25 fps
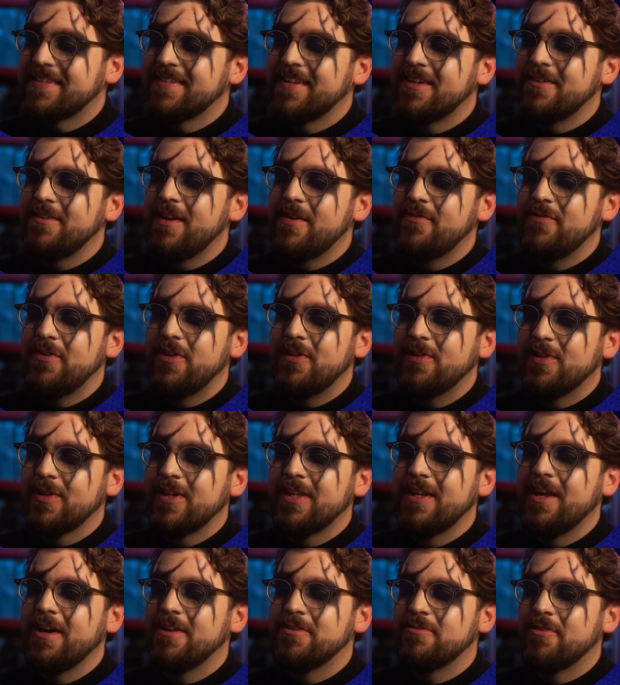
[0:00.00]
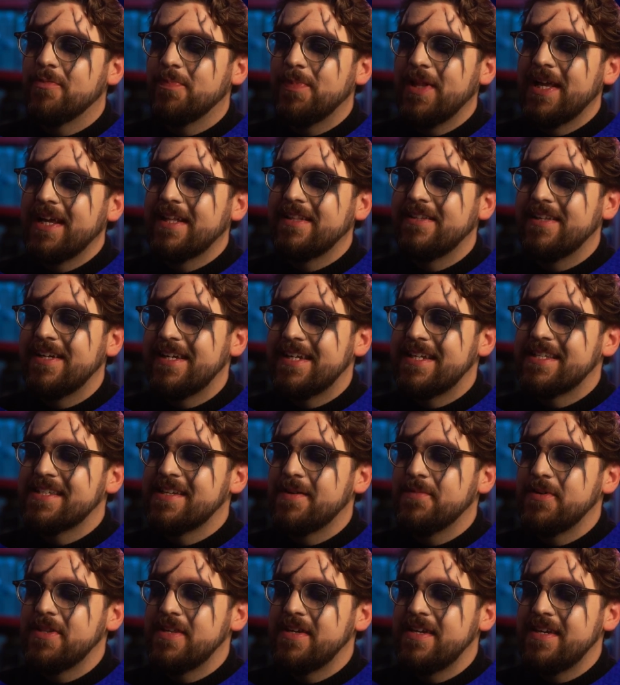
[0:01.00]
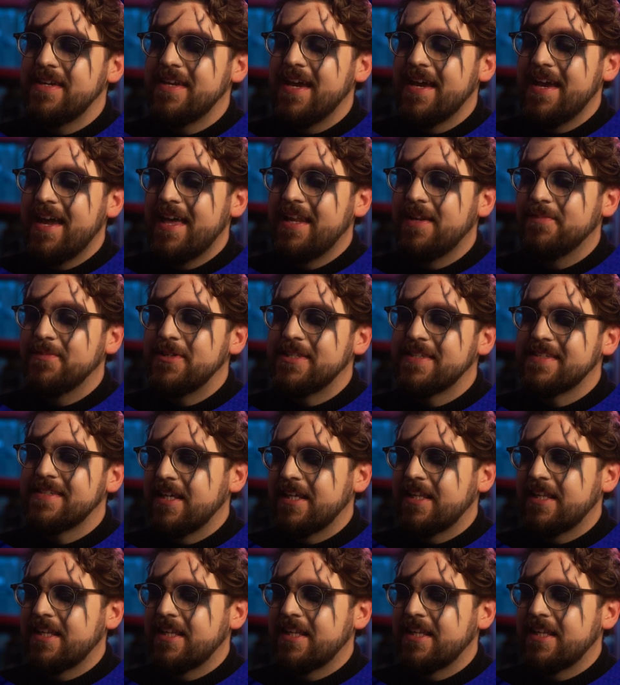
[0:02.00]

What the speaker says: So if you look at it under a black light, some of the elements,